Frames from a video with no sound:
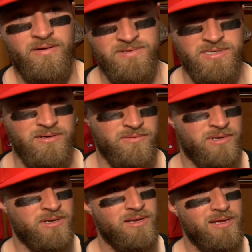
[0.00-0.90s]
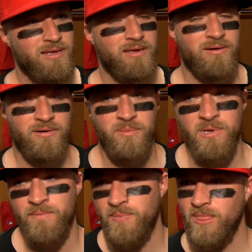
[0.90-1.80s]
Obviously, you don't want to get hurt,
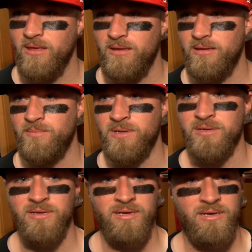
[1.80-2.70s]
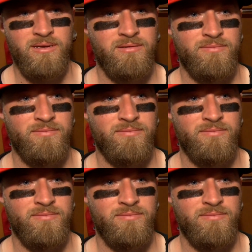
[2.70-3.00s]
but mentally